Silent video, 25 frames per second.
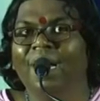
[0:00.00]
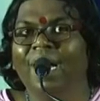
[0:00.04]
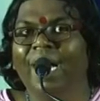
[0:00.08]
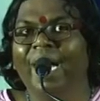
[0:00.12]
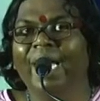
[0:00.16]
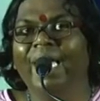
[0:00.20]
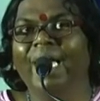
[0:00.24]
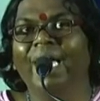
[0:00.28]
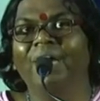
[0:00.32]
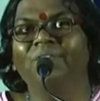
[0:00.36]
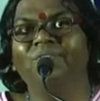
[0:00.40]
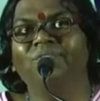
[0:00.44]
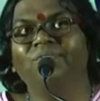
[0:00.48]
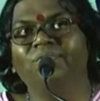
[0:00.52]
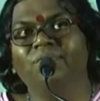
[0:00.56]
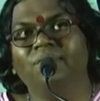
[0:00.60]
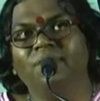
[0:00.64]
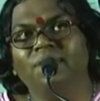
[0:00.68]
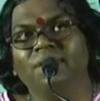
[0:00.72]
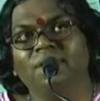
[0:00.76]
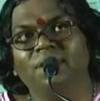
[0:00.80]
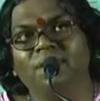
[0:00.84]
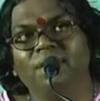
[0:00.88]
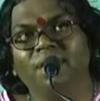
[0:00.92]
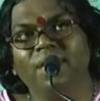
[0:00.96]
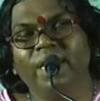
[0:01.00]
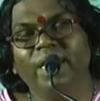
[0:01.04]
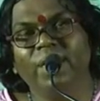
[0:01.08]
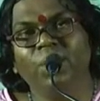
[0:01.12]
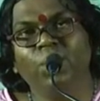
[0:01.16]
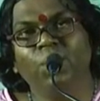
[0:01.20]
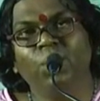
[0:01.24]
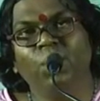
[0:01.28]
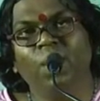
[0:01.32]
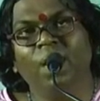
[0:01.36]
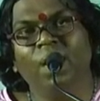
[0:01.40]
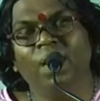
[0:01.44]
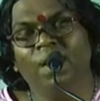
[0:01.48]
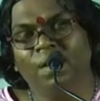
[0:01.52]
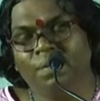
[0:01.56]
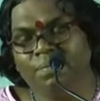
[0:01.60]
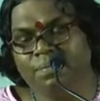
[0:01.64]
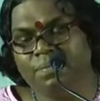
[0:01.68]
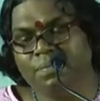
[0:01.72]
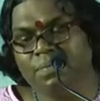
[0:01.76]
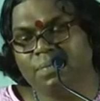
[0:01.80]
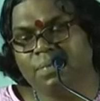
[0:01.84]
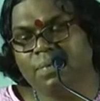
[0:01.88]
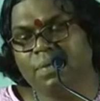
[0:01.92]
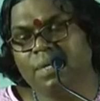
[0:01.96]
I have,
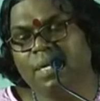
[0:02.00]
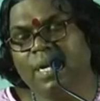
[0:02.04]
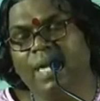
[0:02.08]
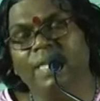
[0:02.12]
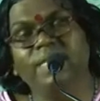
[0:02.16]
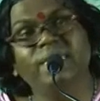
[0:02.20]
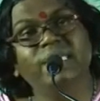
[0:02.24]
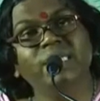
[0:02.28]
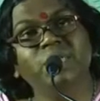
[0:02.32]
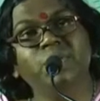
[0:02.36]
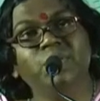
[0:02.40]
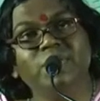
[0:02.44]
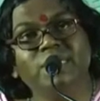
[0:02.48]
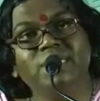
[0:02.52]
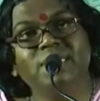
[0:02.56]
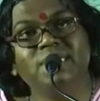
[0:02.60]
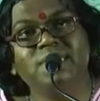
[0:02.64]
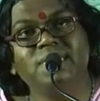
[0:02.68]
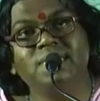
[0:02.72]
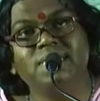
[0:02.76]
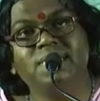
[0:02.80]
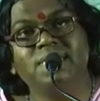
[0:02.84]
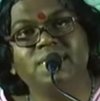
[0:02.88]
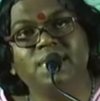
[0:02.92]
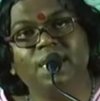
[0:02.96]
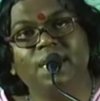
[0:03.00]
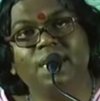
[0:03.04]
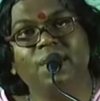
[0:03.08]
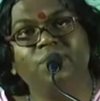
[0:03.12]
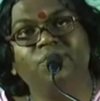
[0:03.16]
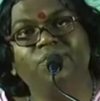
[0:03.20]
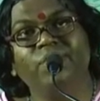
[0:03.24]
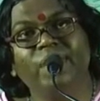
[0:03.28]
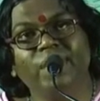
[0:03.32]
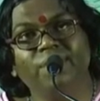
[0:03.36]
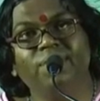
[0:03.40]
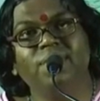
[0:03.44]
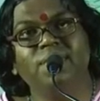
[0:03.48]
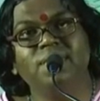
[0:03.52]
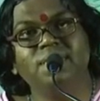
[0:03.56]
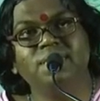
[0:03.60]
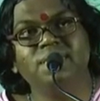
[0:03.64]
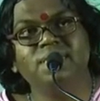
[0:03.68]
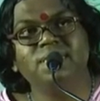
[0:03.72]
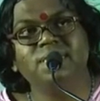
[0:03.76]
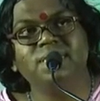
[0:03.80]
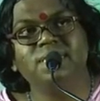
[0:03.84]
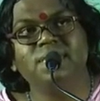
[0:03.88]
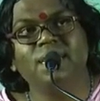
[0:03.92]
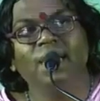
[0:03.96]
continuous
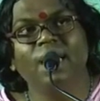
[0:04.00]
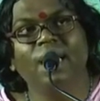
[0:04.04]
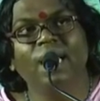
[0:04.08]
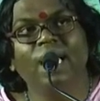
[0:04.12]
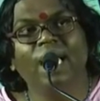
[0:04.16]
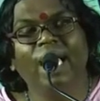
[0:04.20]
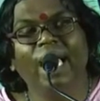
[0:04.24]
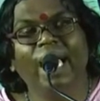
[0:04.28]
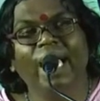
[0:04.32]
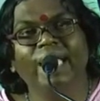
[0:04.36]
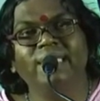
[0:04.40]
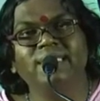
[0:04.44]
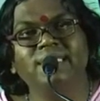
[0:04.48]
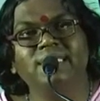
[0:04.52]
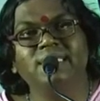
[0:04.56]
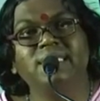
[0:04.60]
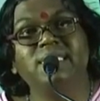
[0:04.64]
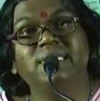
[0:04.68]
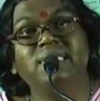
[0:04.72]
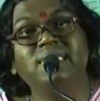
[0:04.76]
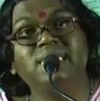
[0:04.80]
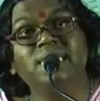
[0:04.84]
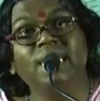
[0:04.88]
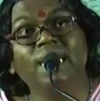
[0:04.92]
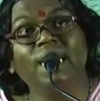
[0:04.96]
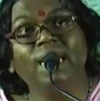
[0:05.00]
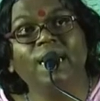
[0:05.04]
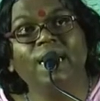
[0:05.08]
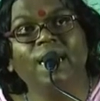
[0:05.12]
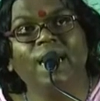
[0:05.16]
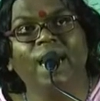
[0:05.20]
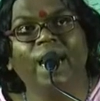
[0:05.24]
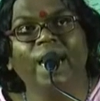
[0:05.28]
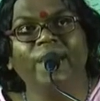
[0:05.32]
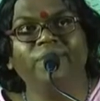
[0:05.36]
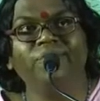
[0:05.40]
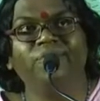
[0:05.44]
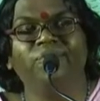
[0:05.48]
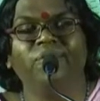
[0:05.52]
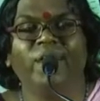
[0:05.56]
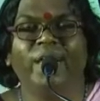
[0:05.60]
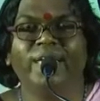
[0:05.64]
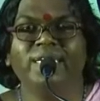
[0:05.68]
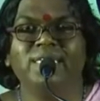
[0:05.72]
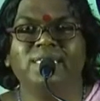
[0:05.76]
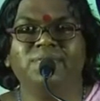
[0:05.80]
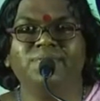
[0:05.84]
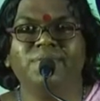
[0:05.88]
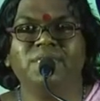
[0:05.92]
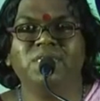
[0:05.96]
fevers, and still I
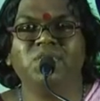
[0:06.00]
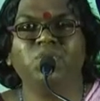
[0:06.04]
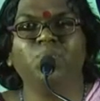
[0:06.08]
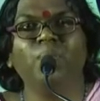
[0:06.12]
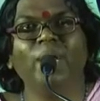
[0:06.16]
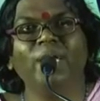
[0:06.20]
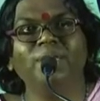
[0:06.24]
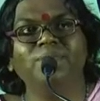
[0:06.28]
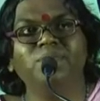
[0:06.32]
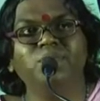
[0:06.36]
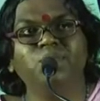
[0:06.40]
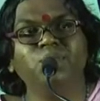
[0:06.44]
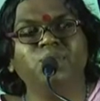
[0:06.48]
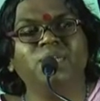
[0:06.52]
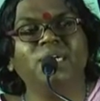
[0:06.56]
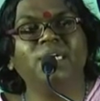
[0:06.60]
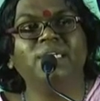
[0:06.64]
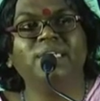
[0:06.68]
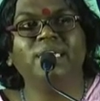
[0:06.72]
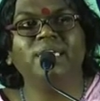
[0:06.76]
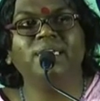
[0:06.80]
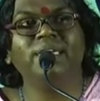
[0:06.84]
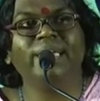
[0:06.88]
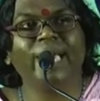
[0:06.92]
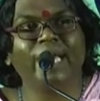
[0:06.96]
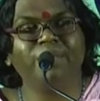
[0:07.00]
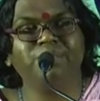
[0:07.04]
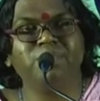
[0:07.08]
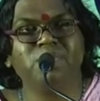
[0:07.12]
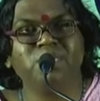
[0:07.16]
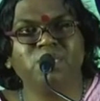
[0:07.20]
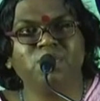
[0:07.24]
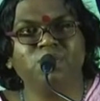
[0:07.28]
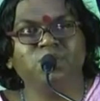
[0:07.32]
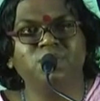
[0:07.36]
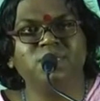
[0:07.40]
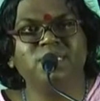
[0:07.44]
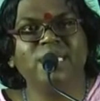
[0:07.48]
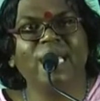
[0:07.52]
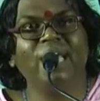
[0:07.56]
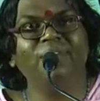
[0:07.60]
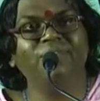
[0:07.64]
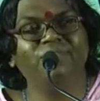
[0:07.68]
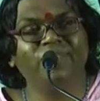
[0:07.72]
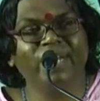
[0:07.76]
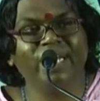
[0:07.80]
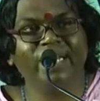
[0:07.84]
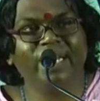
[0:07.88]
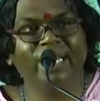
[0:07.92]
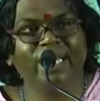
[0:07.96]
fight with 12 to 13 capsules
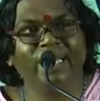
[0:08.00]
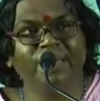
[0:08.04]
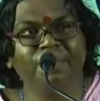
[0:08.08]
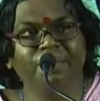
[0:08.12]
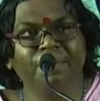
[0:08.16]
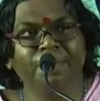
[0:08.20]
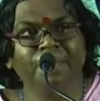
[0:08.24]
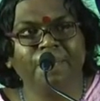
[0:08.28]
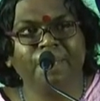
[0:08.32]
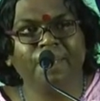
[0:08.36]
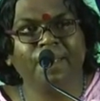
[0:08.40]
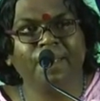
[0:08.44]
every day.